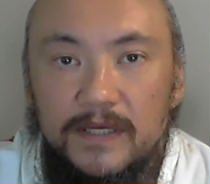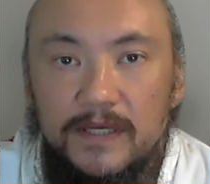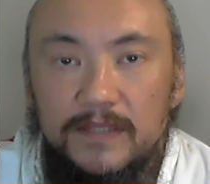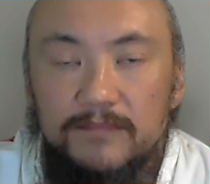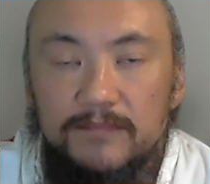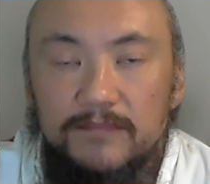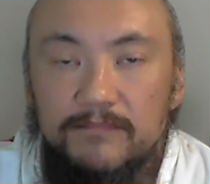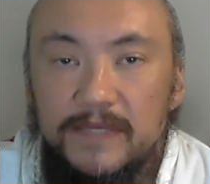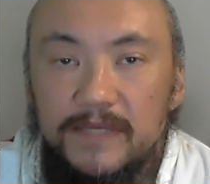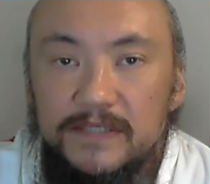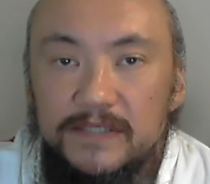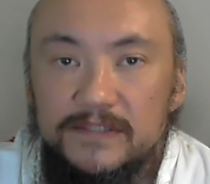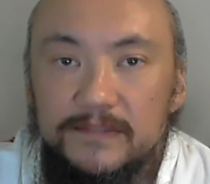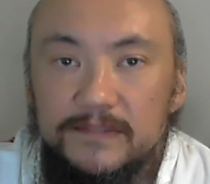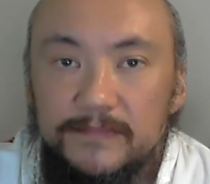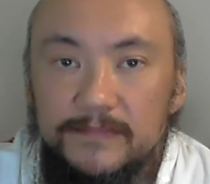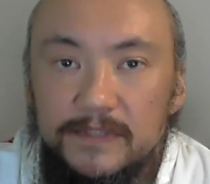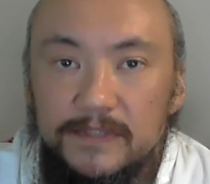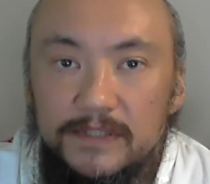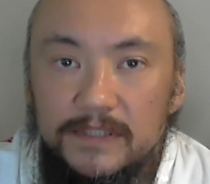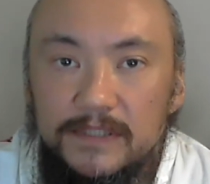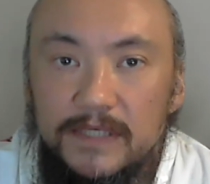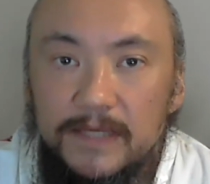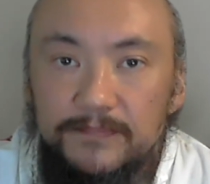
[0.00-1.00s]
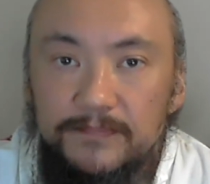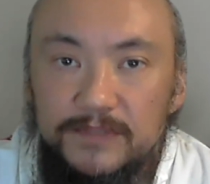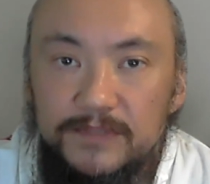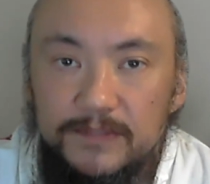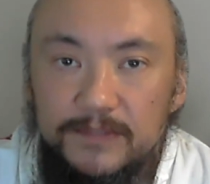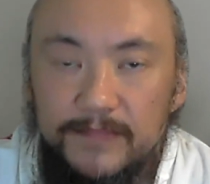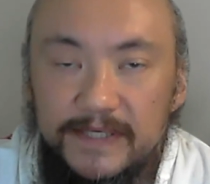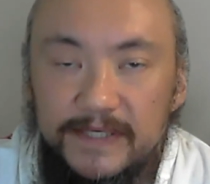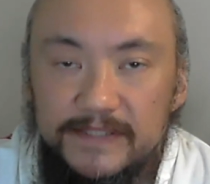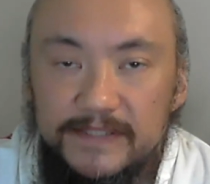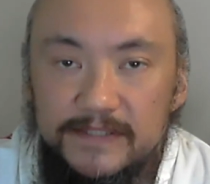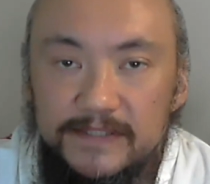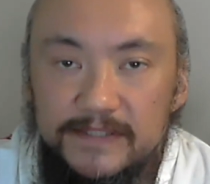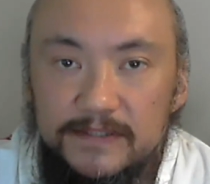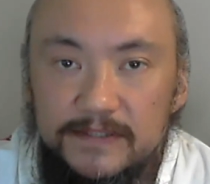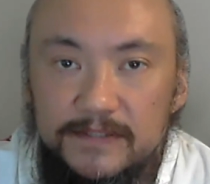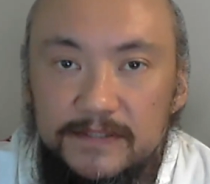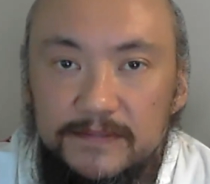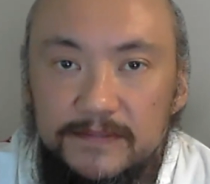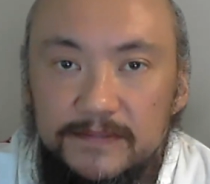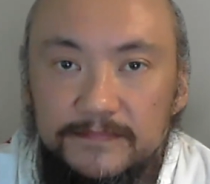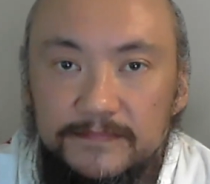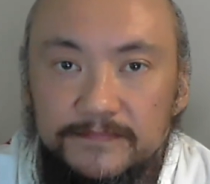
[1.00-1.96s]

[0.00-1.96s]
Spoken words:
and maximally optimize it,